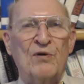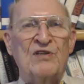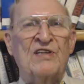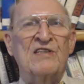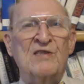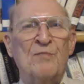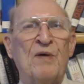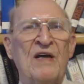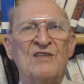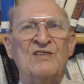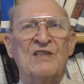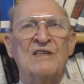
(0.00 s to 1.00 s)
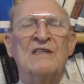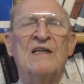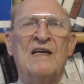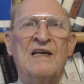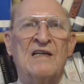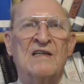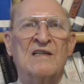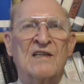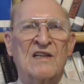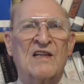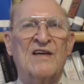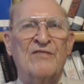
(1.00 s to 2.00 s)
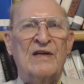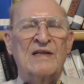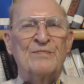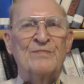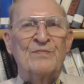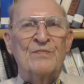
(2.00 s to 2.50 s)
participation in living.